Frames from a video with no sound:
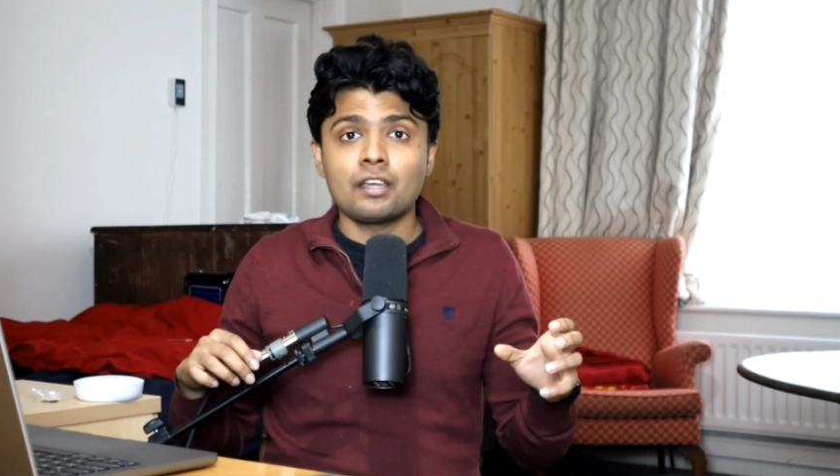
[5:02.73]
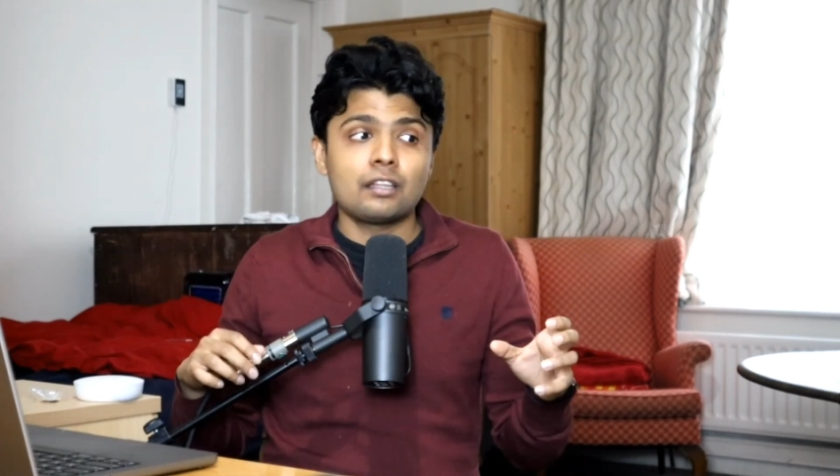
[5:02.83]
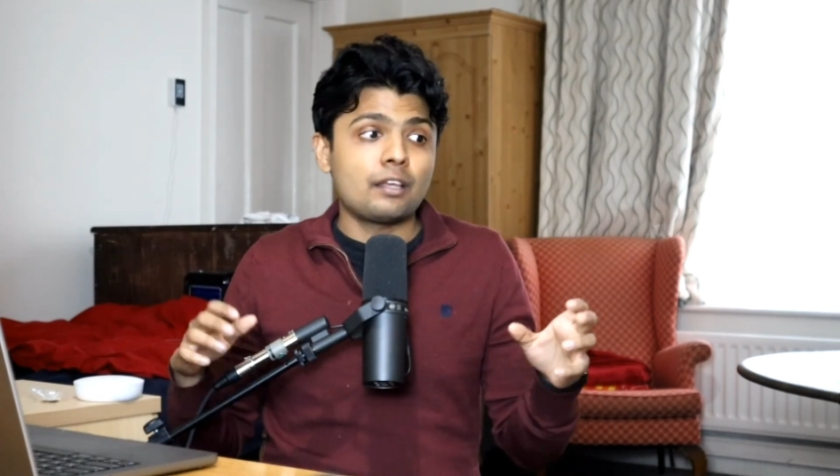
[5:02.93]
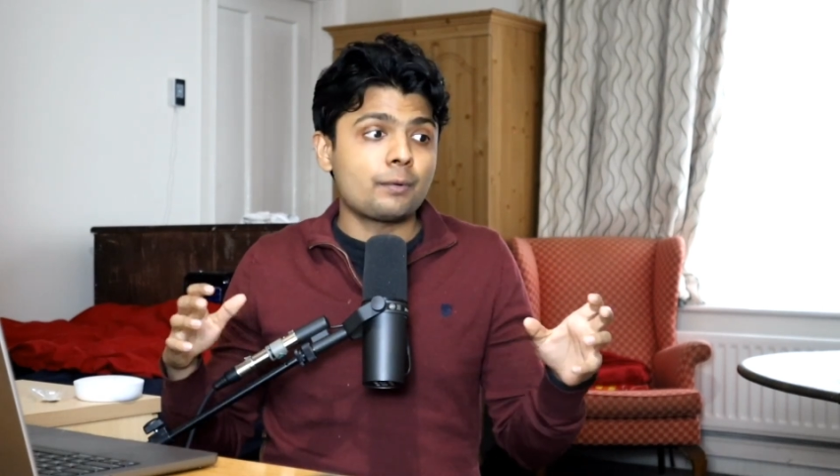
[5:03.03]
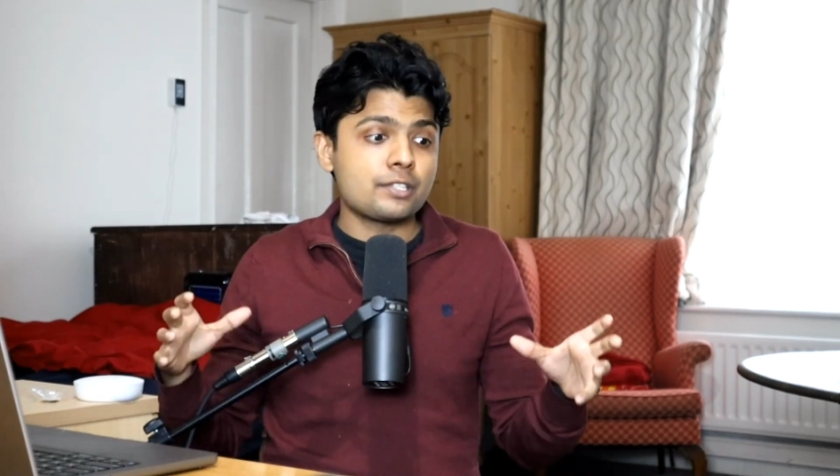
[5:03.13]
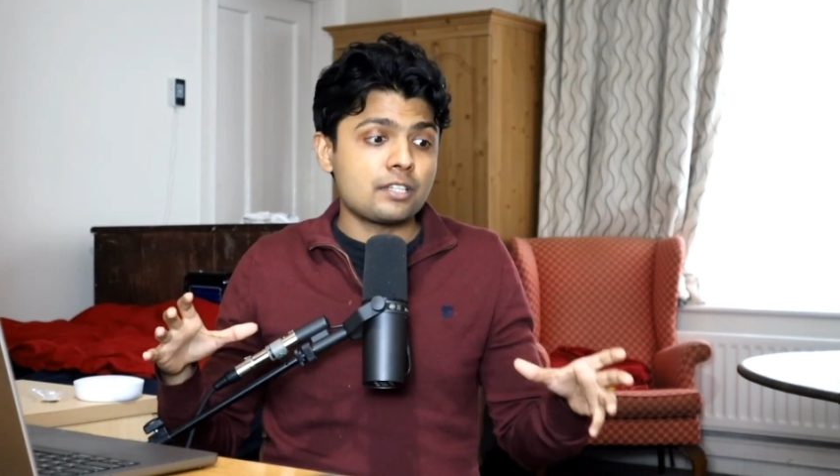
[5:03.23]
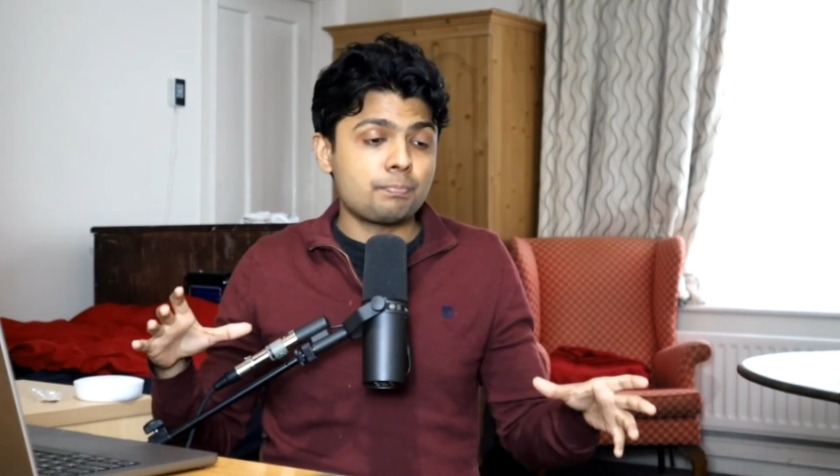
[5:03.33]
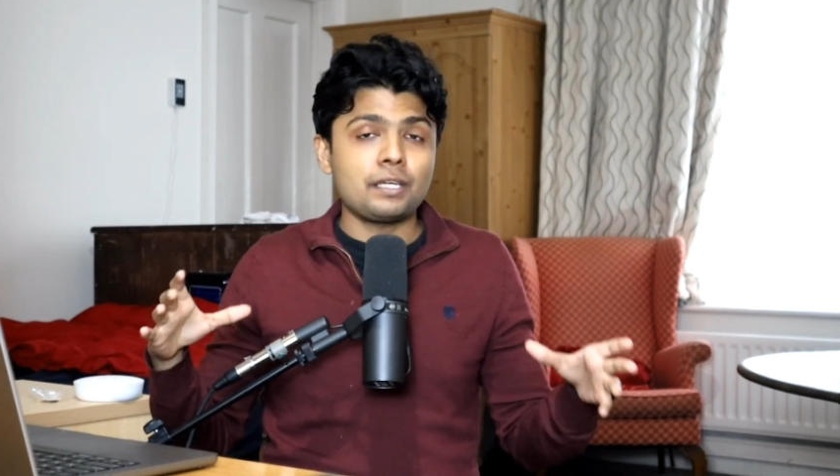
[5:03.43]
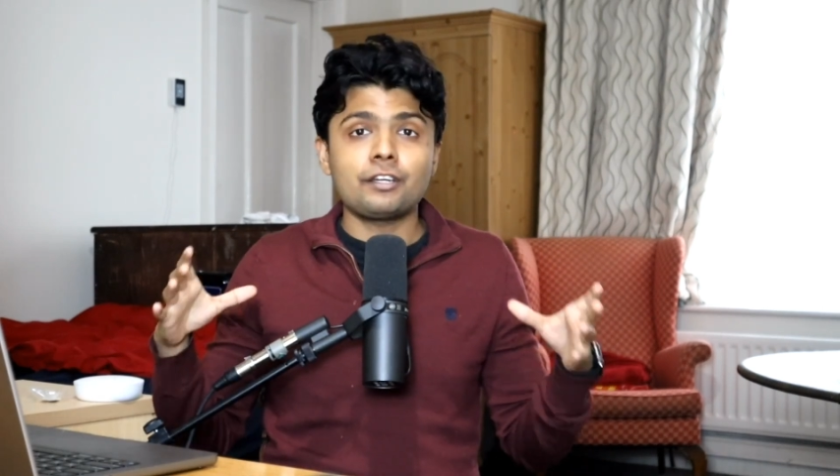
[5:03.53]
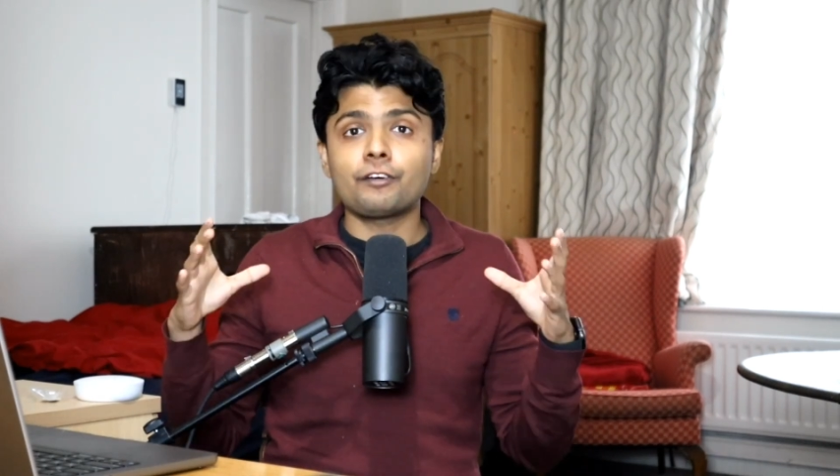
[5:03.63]
There was this
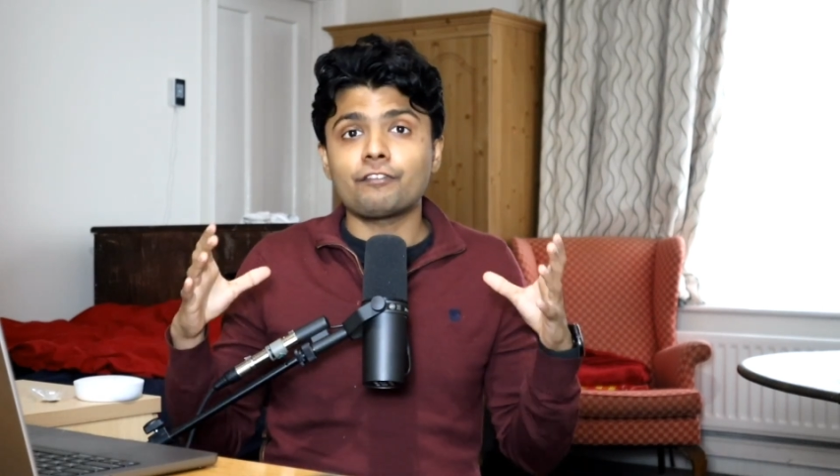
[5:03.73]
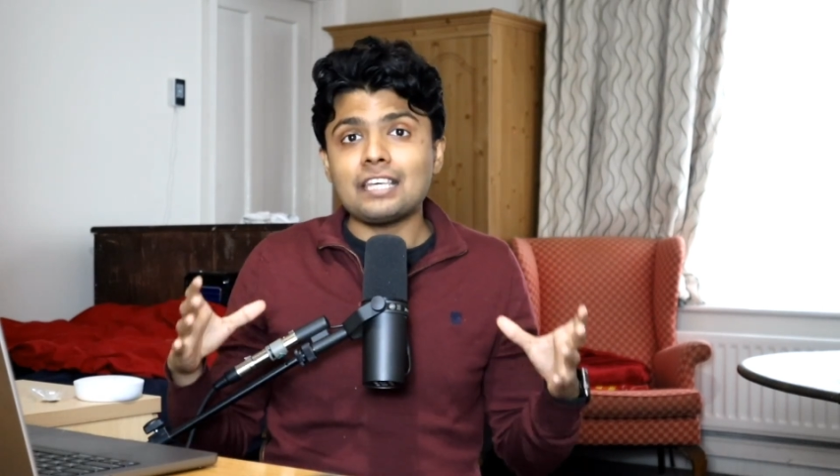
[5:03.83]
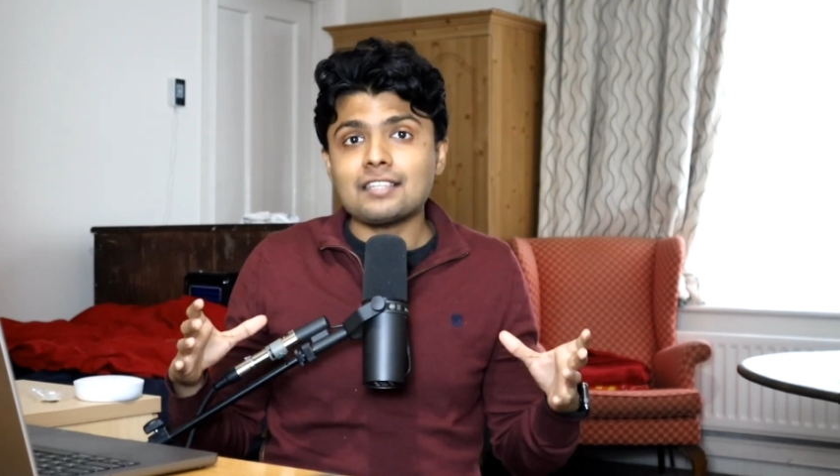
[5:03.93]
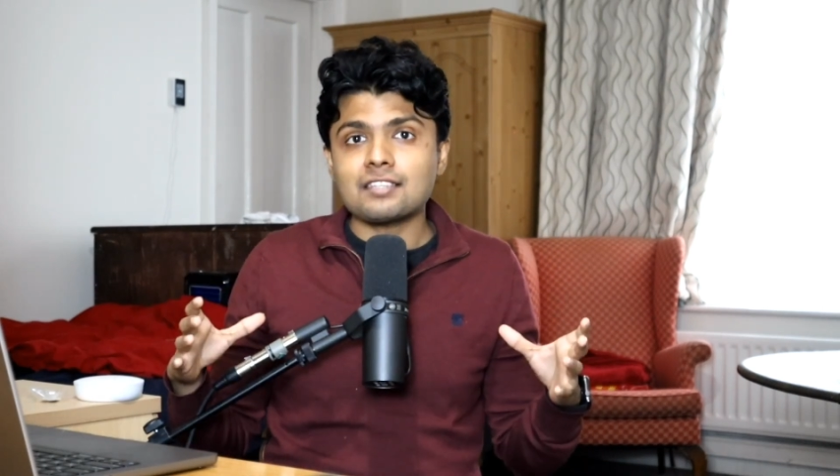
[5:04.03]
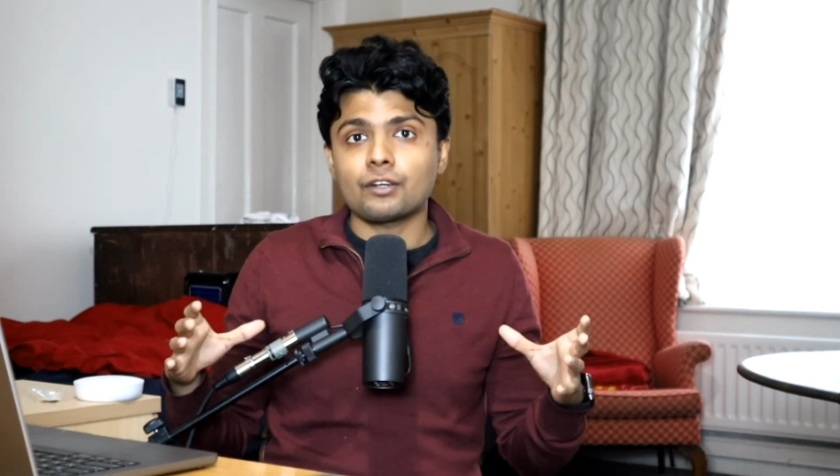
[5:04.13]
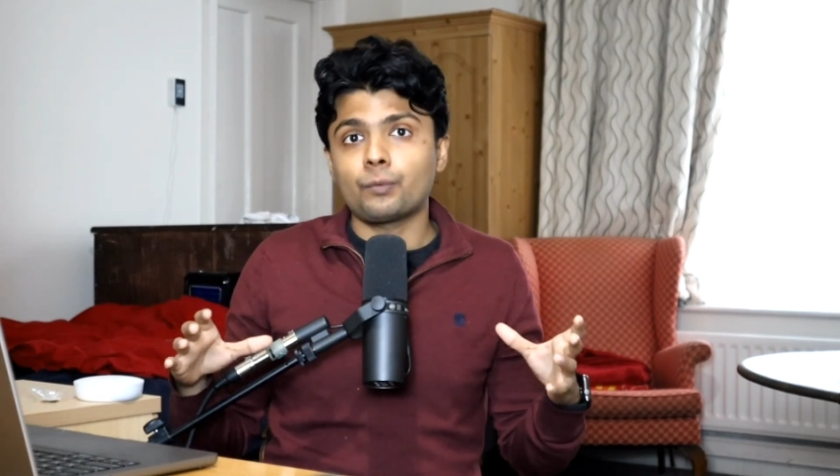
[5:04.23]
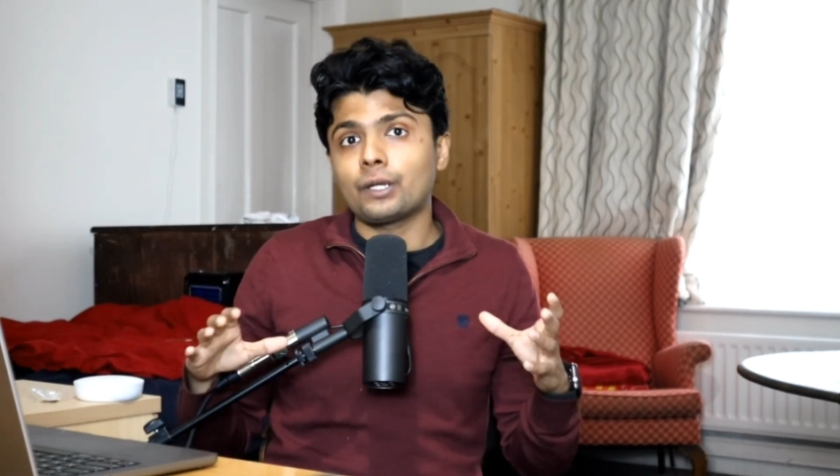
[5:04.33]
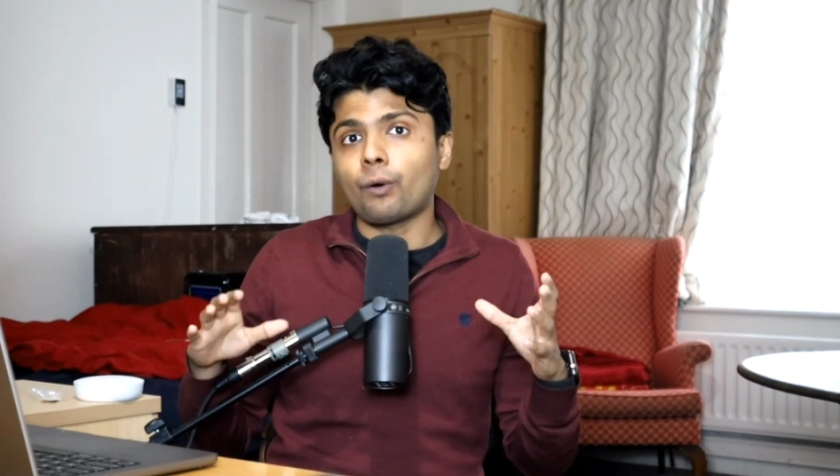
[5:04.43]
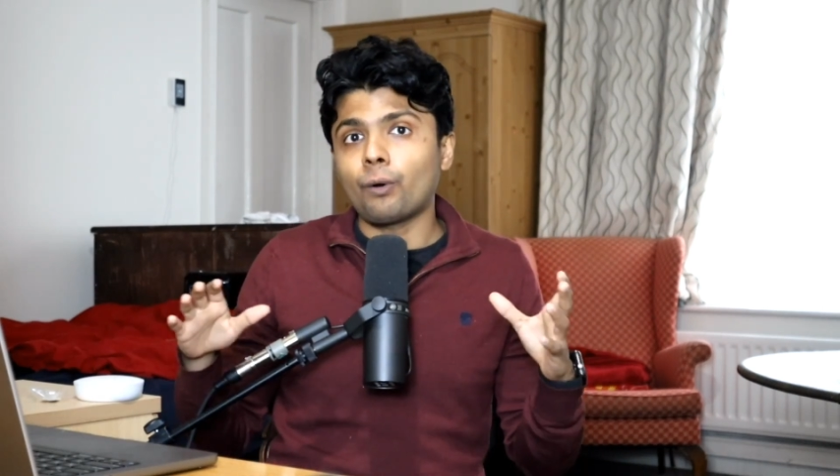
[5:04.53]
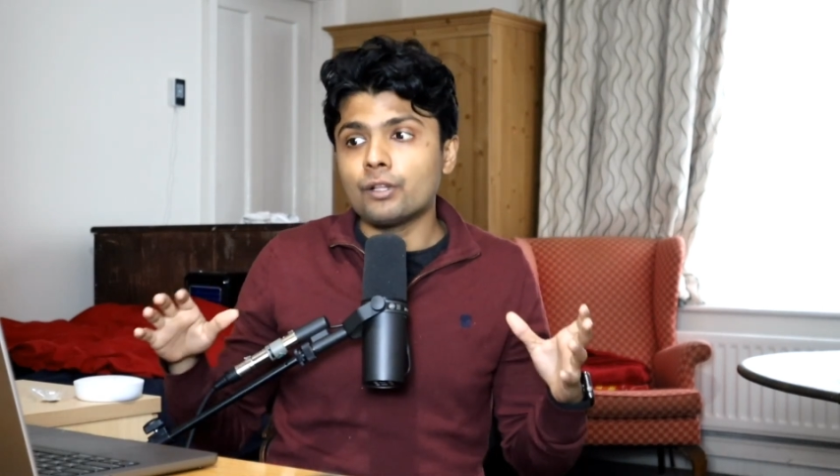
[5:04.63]
period of Easter when
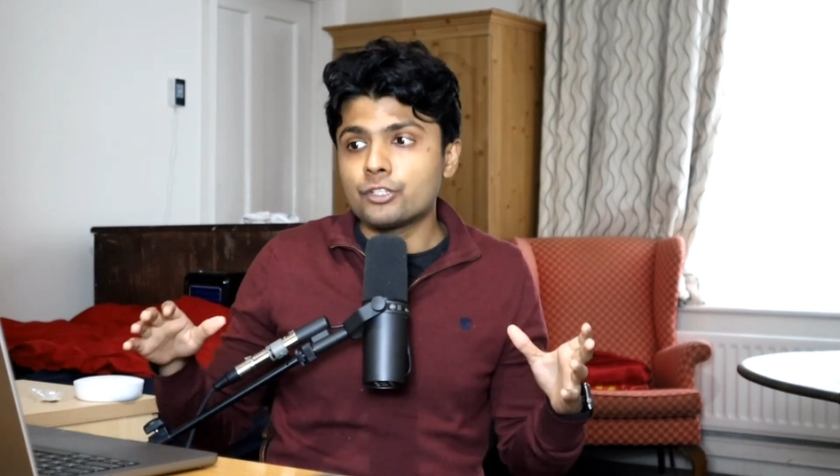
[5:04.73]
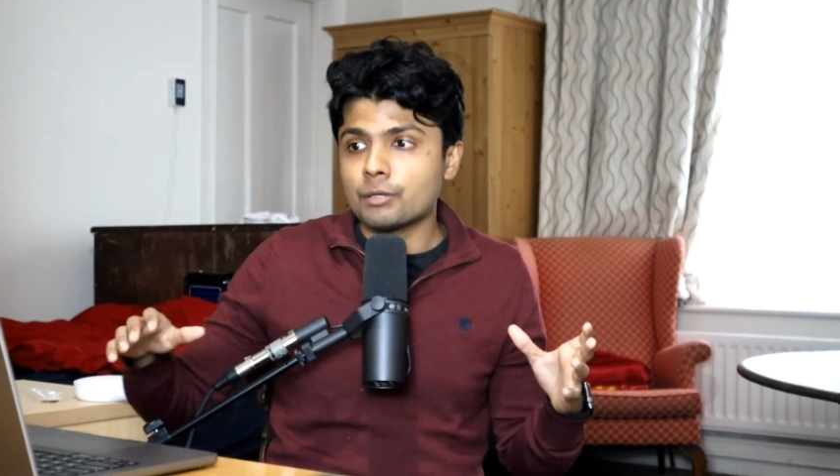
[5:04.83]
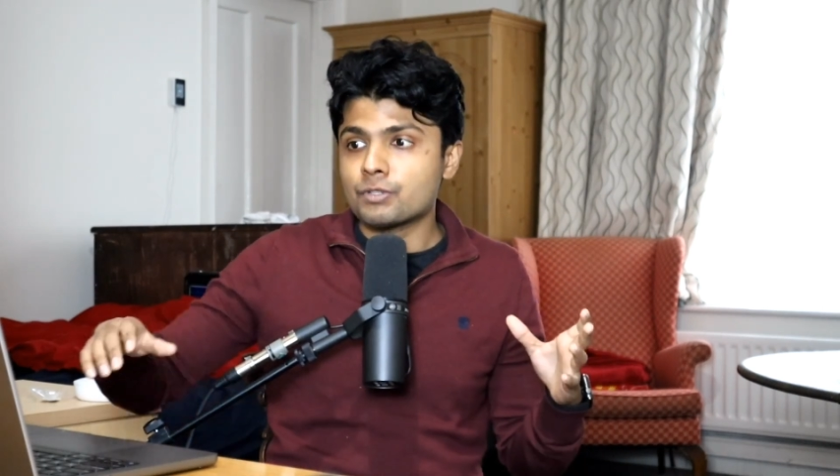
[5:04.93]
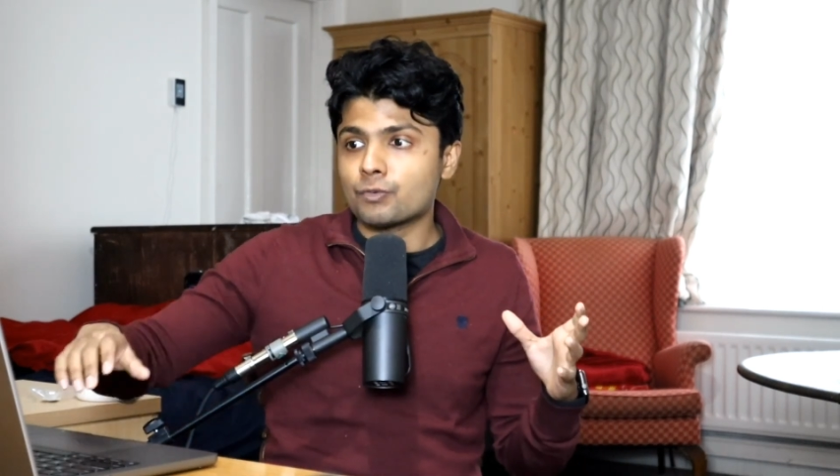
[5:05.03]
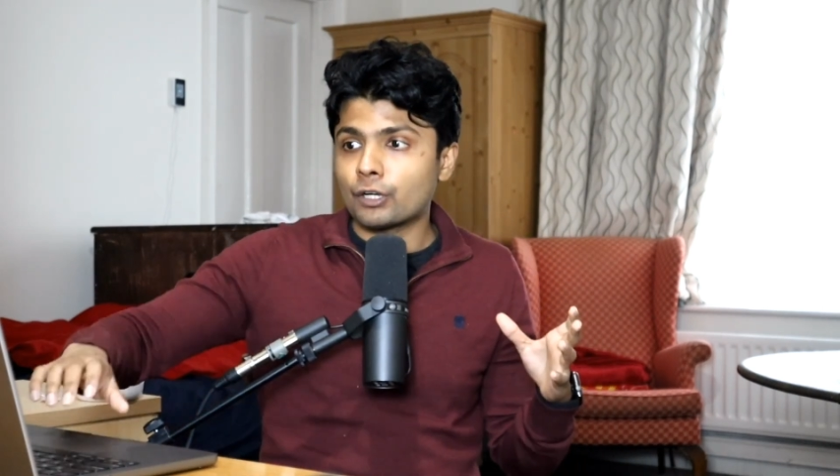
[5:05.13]
all gyms were